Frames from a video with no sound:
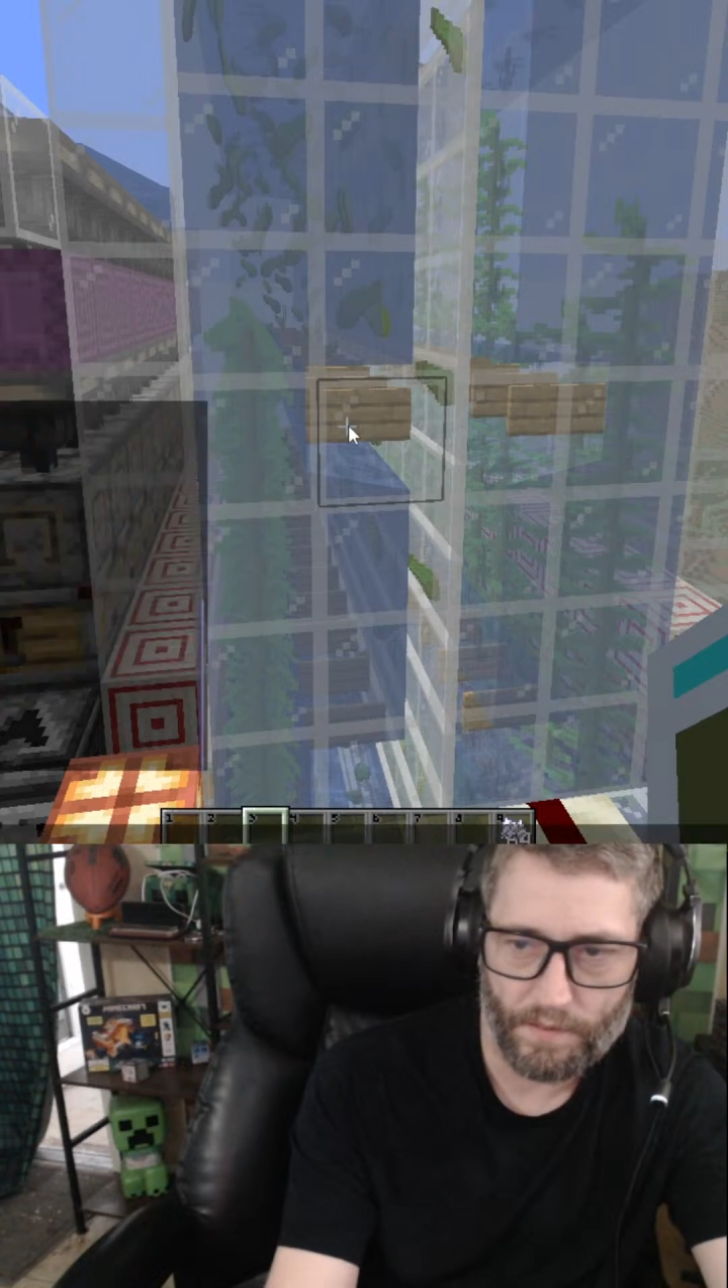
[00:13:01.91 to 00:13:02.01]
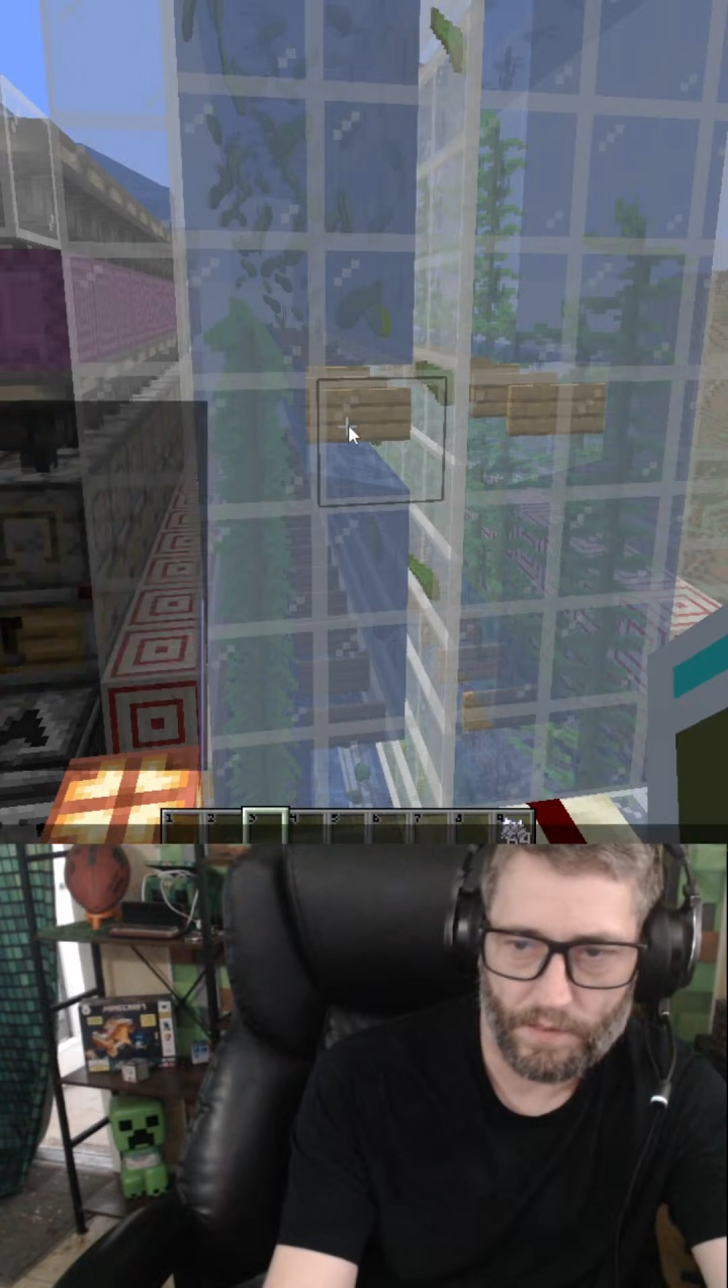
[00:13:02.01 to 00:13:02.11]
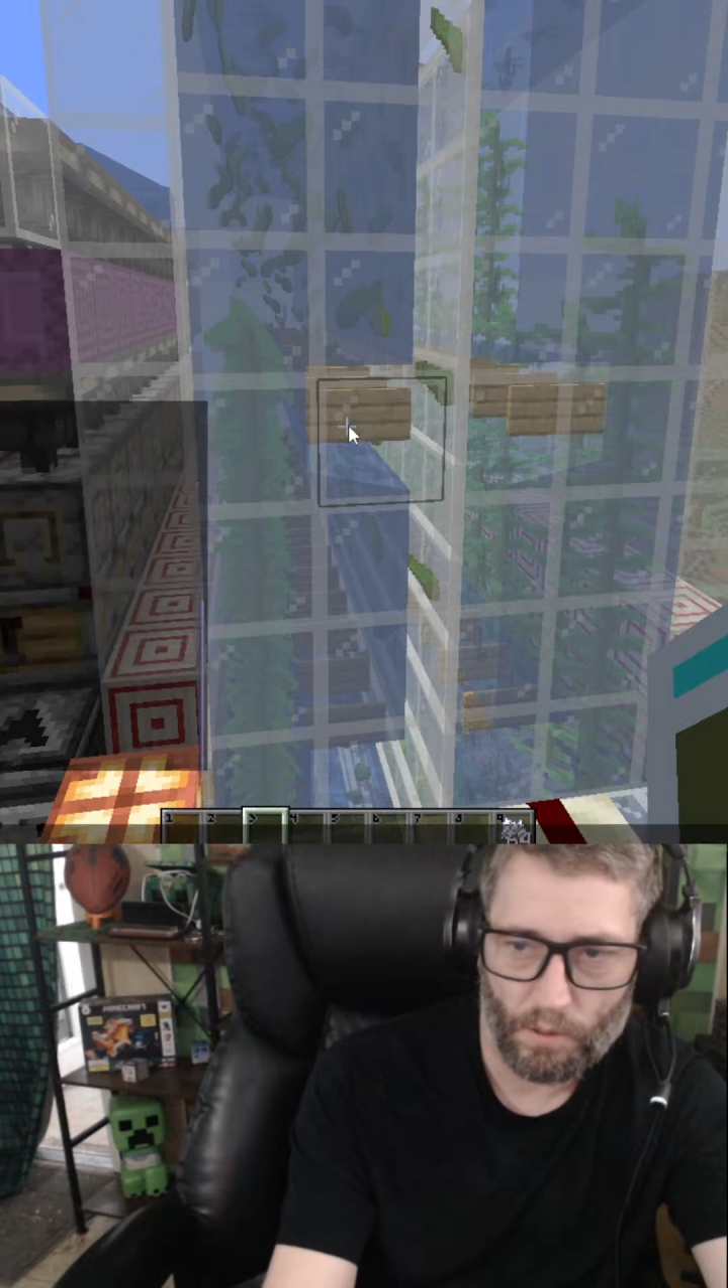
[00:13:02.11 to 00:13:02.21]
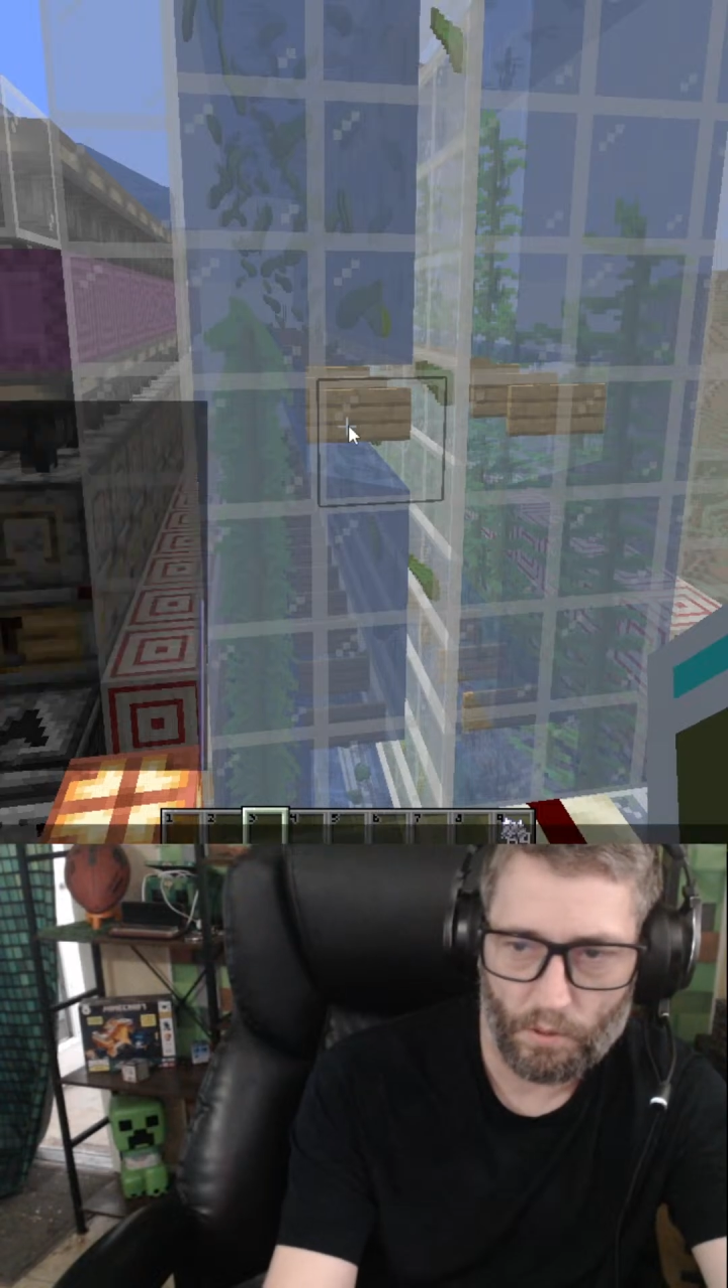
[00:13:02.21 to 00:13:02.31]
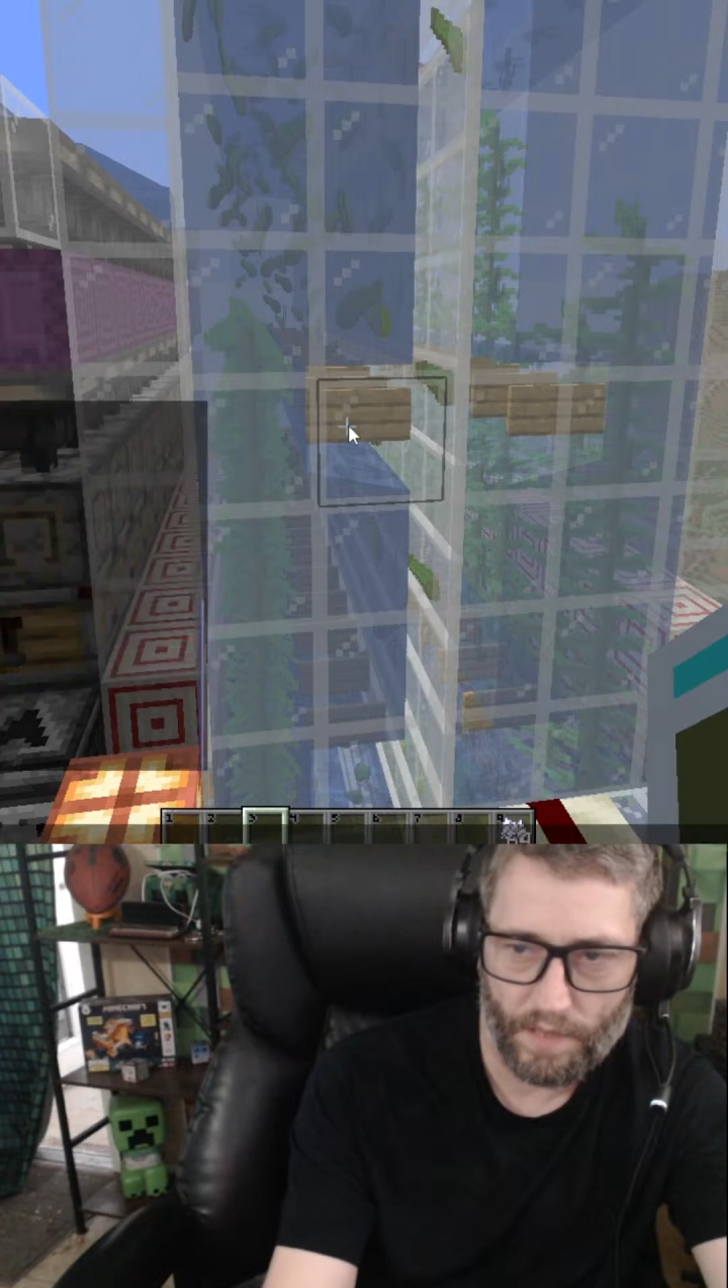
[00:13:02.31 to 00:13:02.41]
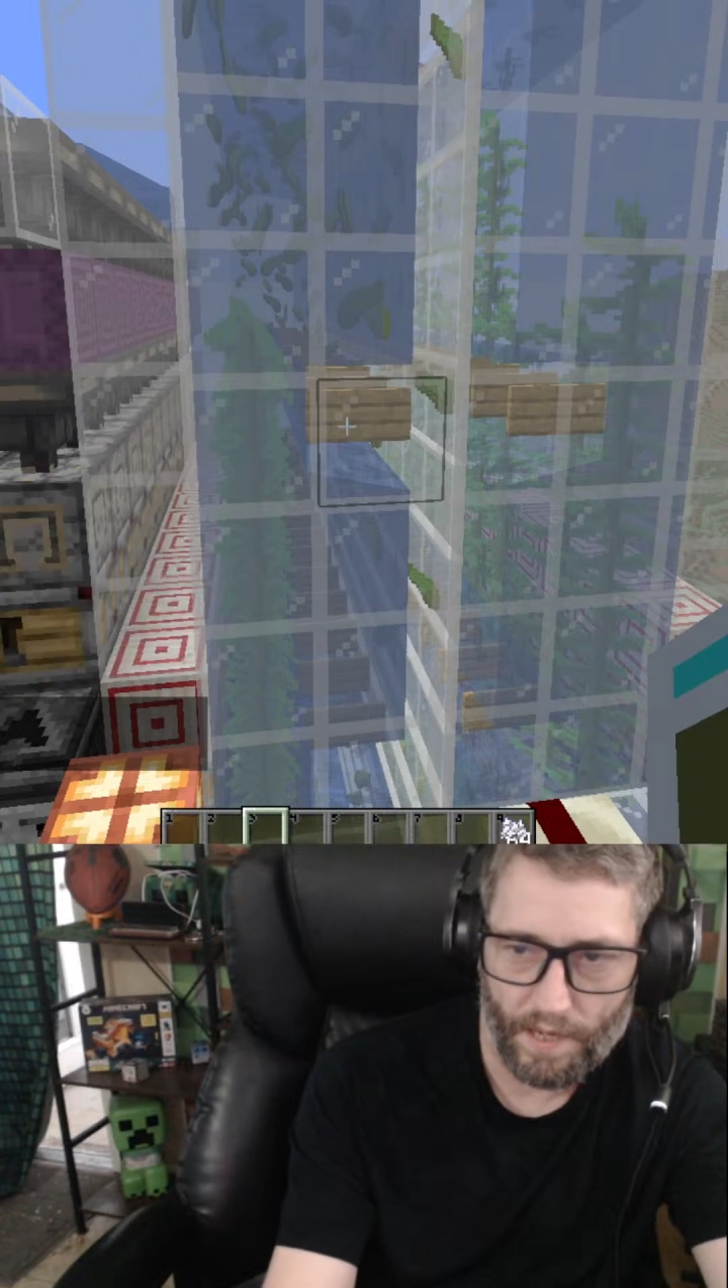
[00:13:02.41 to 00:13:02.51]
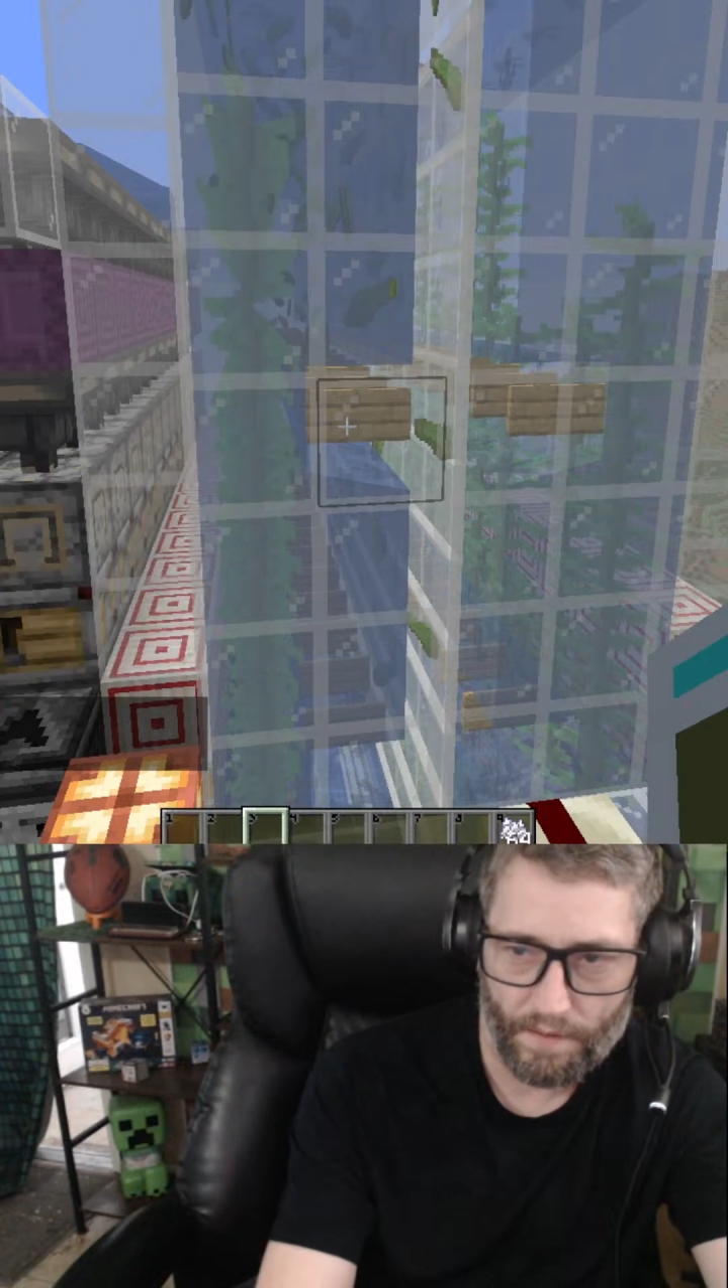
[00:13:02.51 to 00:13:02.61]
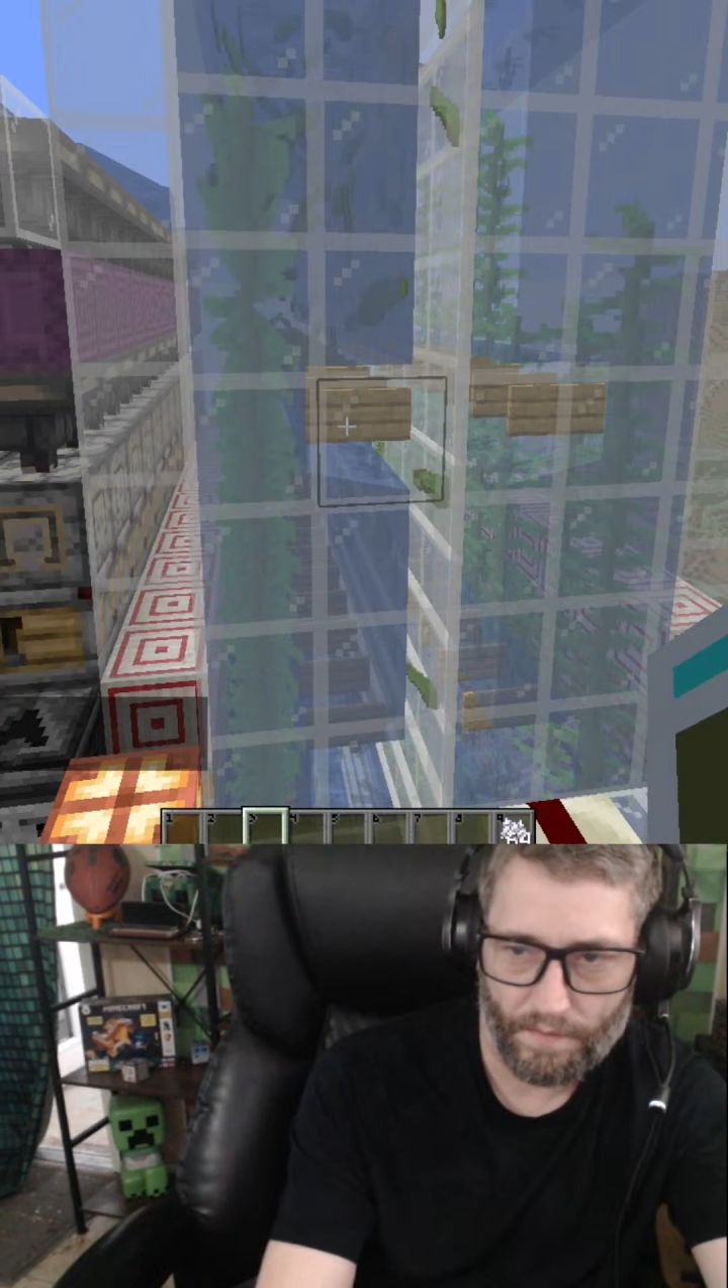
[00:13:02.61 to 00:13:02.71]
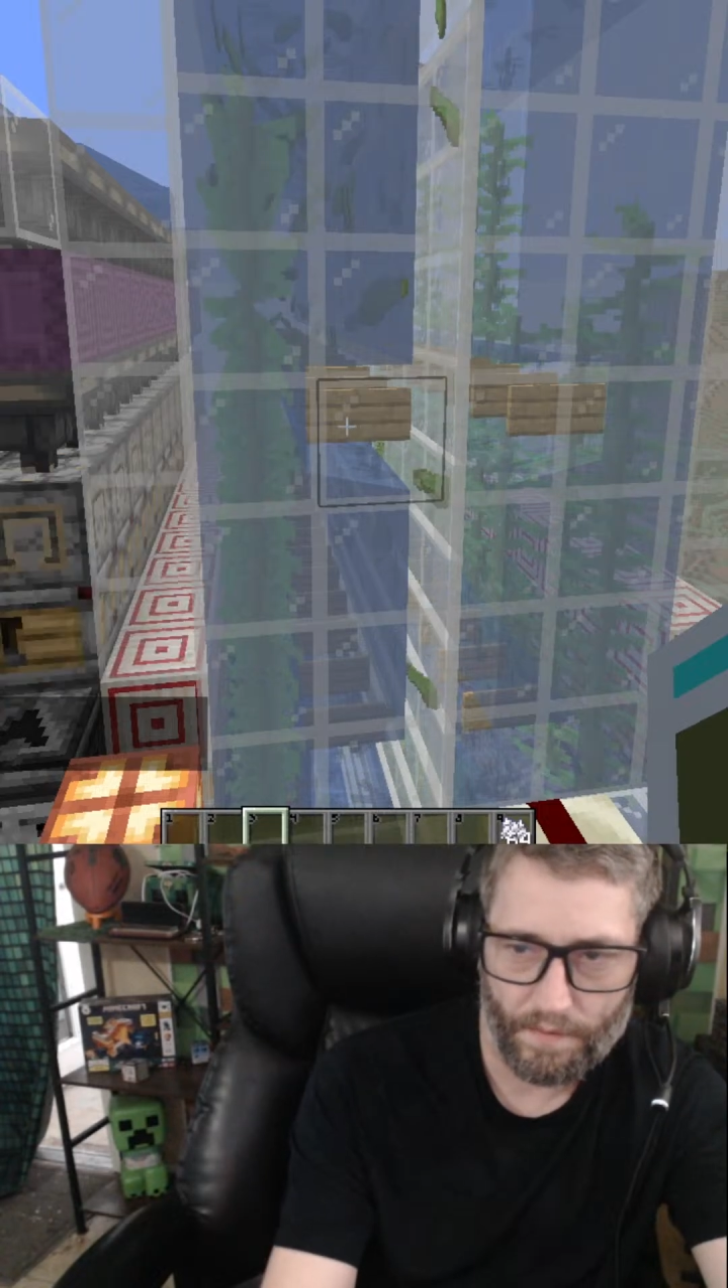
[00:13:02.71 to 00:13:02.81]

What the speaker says: a cooldown.